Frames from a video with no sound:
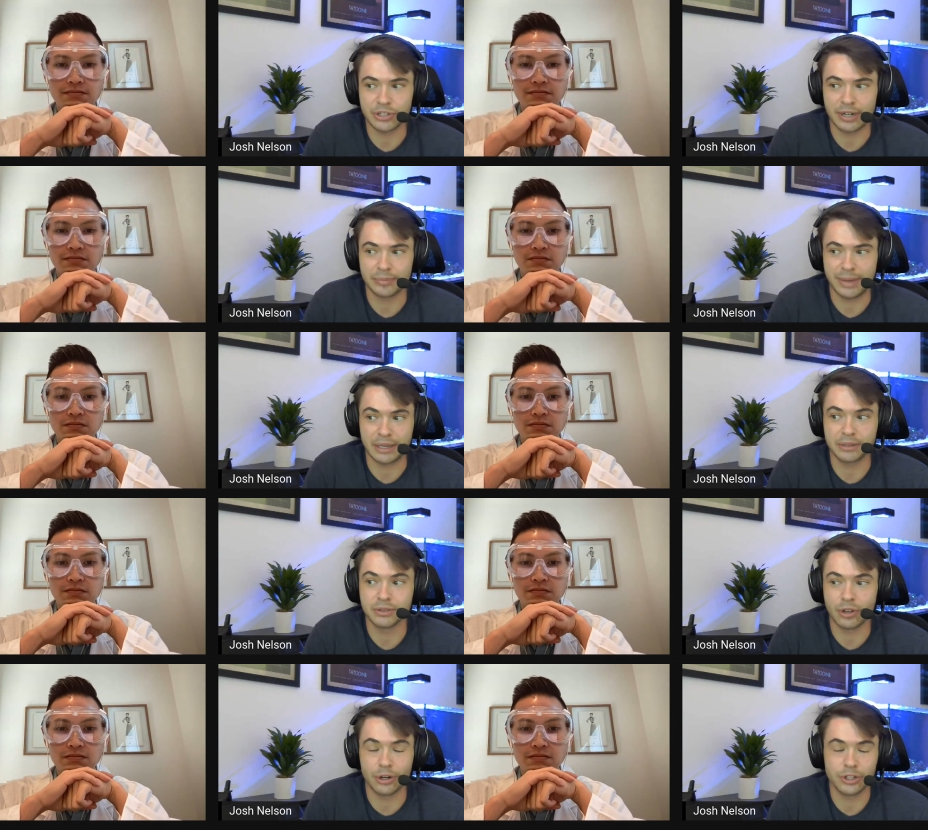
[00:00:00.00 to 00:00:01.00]
Speaker 1: try to make
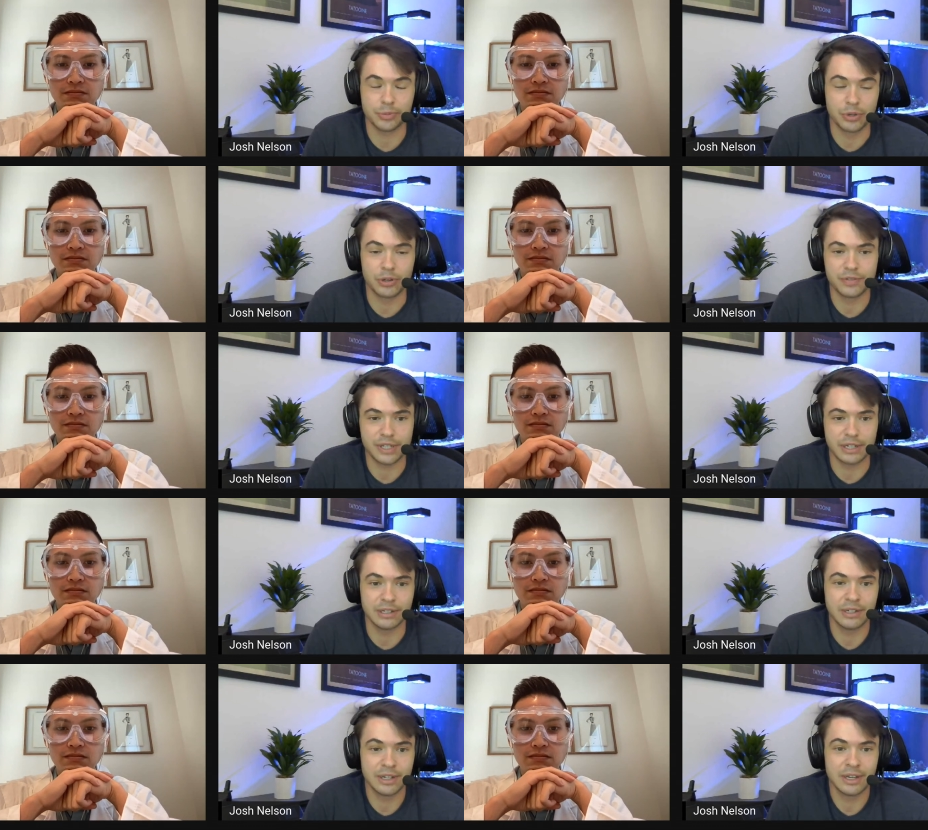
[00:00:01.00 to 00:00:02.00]
large moves
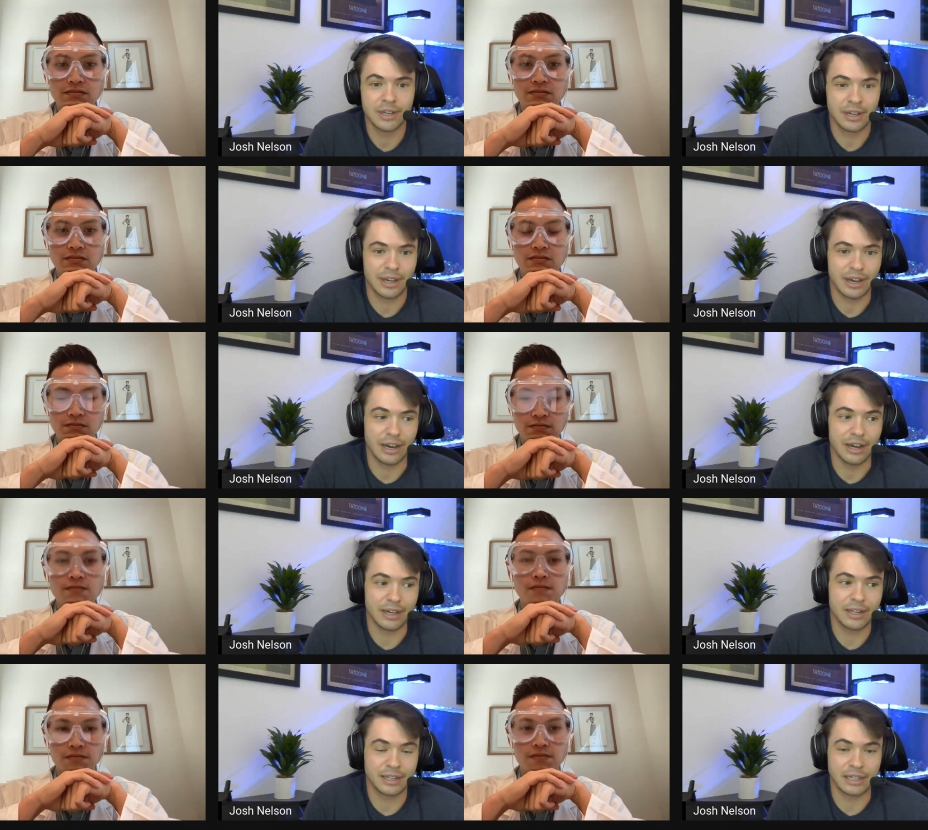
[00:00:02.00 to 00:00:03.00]
in
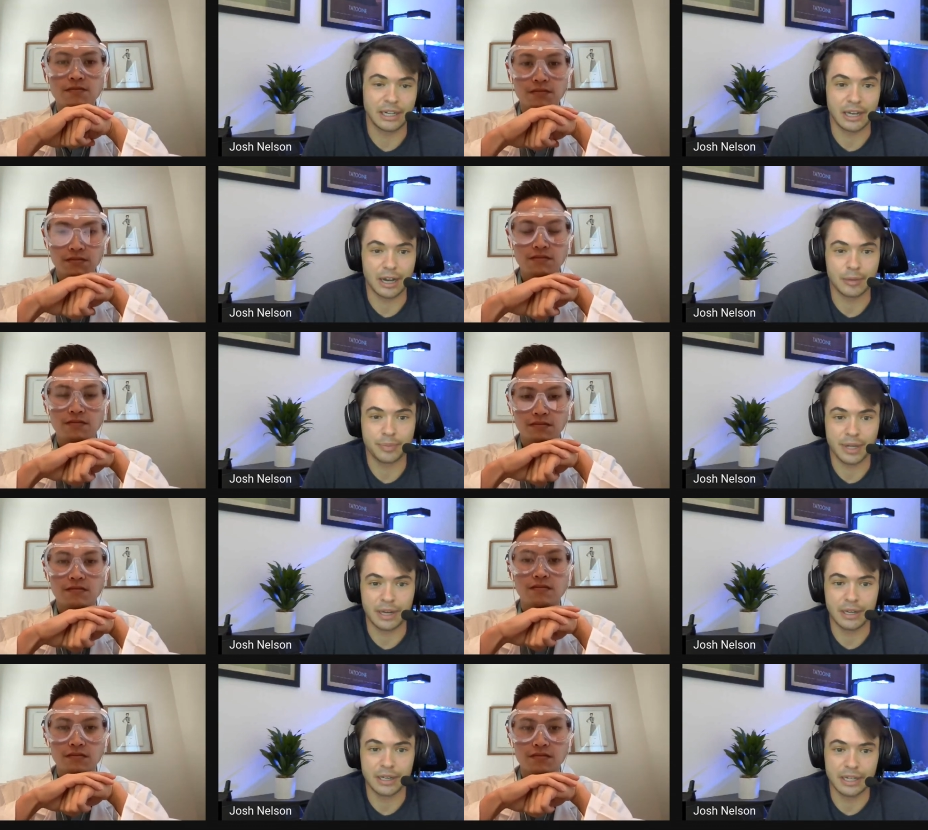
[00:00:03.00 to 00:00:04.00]
uh, cleaning up
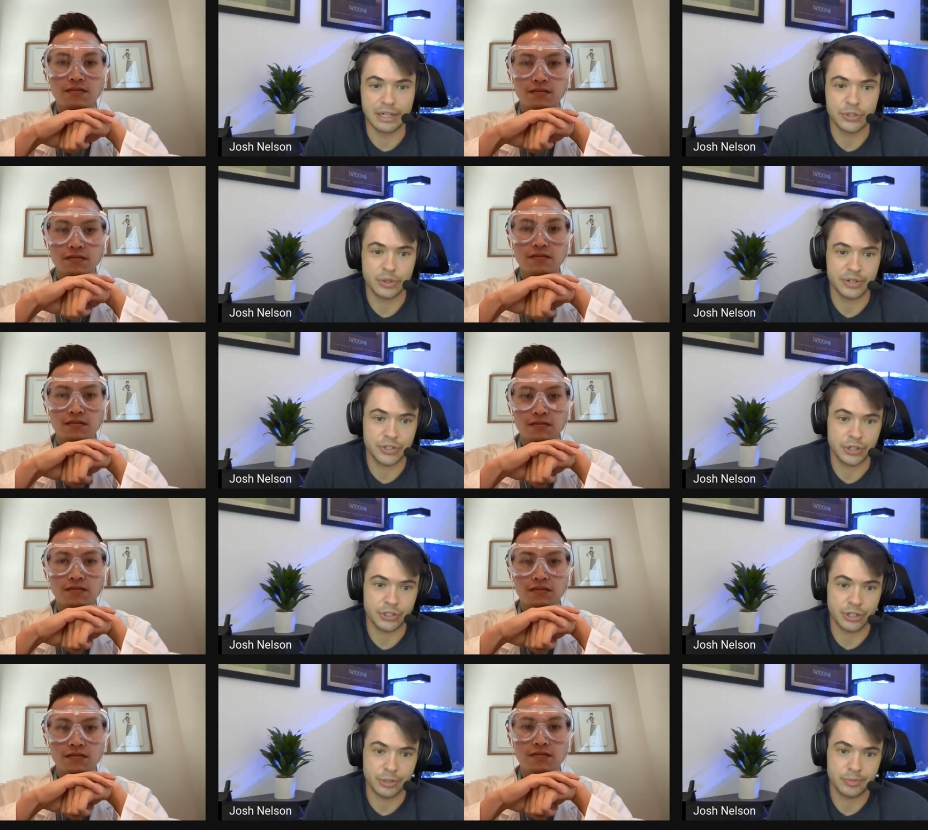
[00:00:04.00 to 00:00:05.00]
uh, any sort of
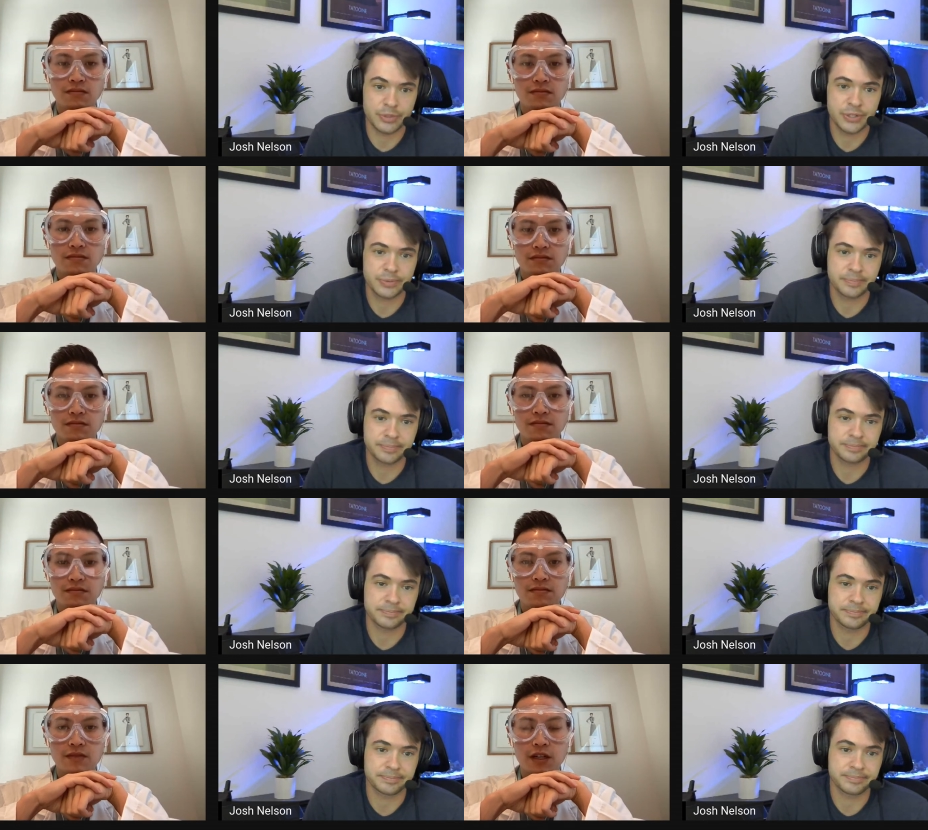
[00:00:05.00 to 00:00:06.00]
search terms.
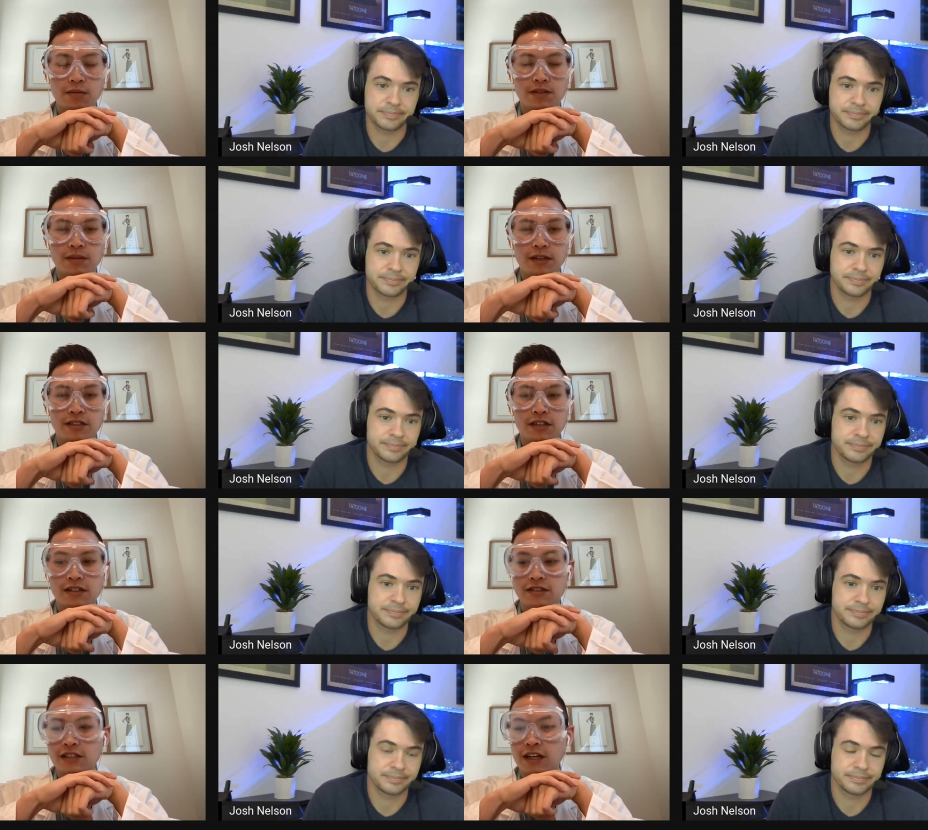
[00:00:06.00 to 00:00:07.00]
Speaker 2: Yeah, that makes
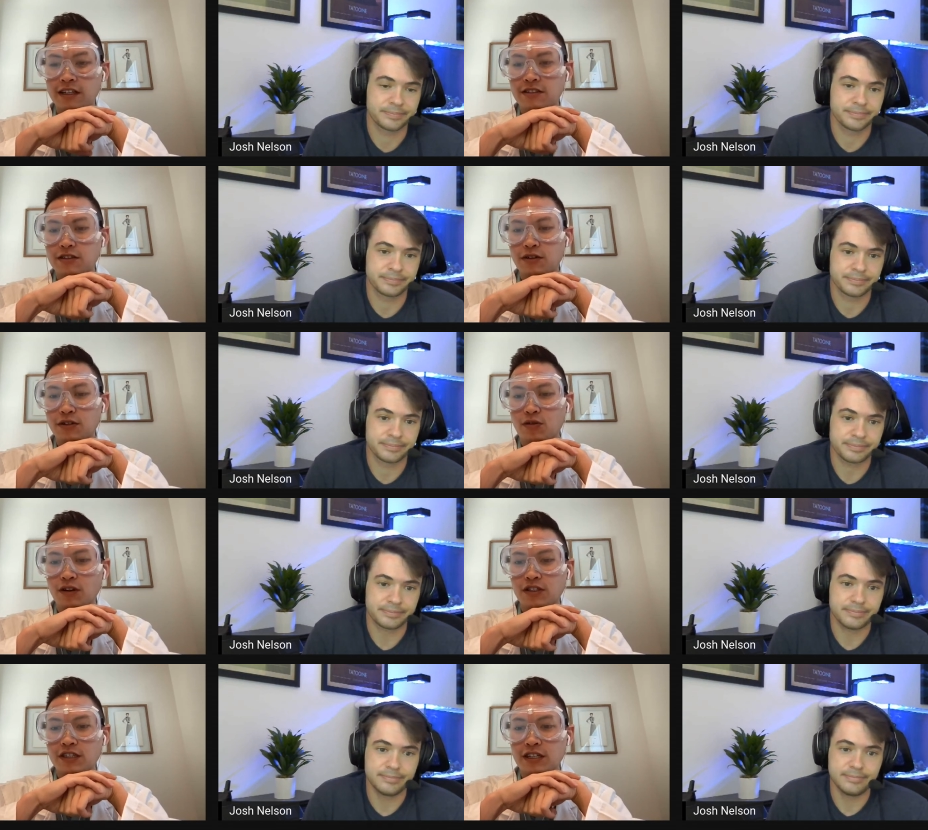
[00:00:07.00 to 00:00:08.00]
sense. Yeah, that's a loaded
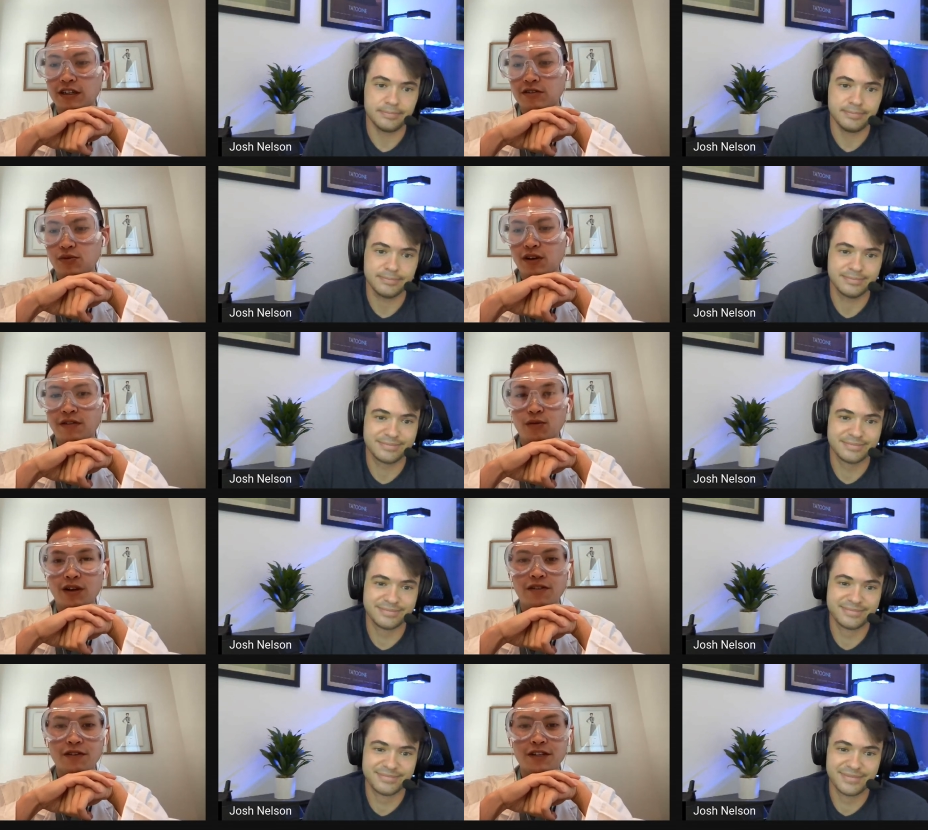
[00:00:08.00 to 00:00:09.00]
question. It's whatever,
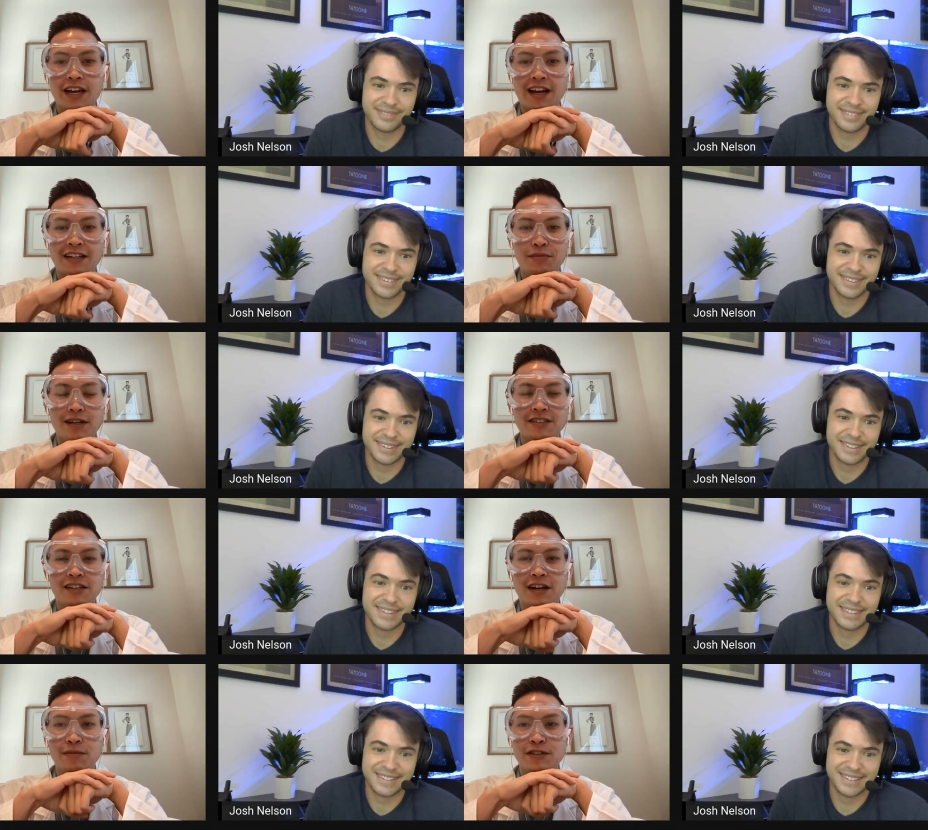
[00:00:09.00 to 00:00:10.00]
whenever you can.
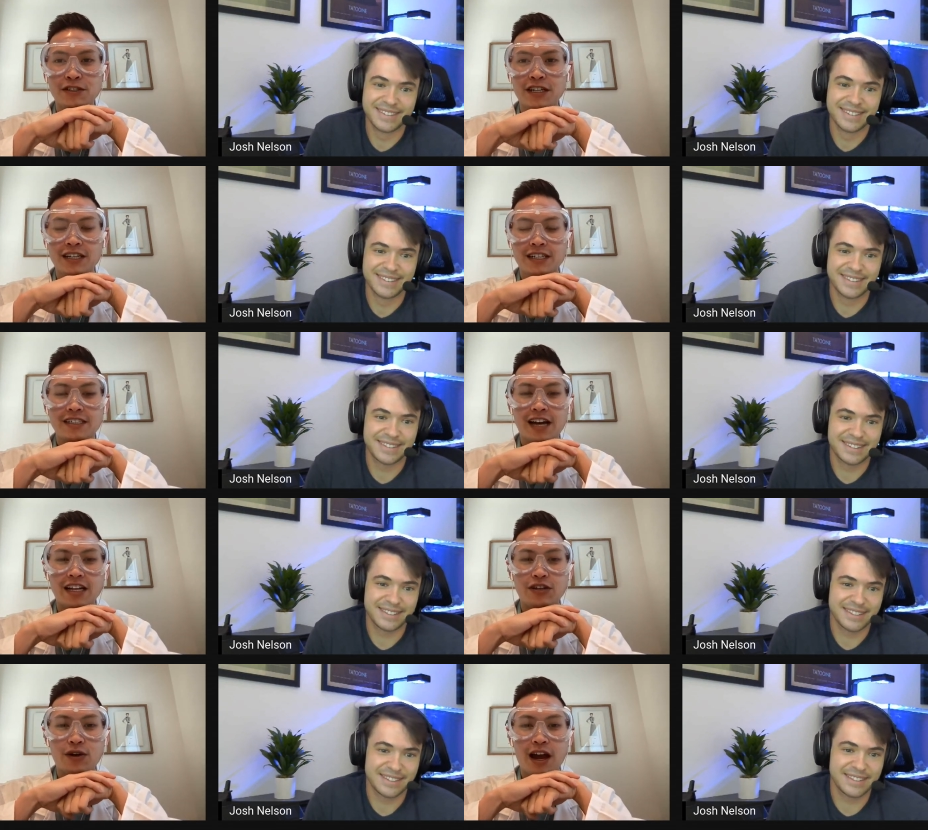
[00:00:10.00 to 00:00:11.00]
Depends on how much
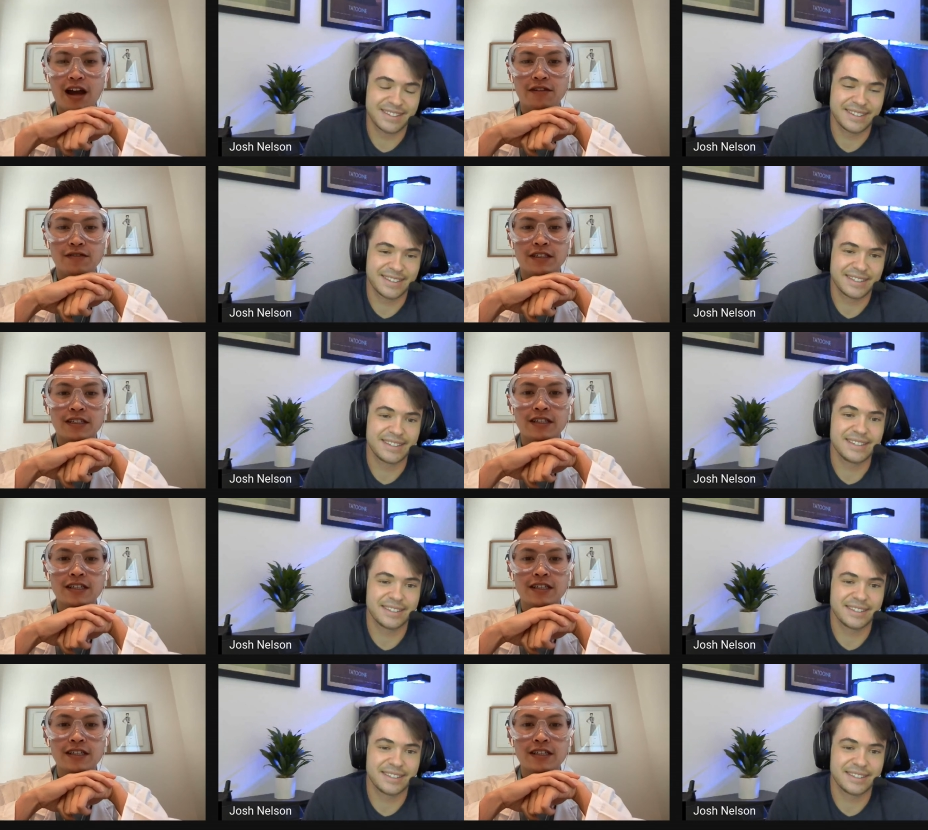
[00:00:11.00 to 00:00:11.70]
data you have and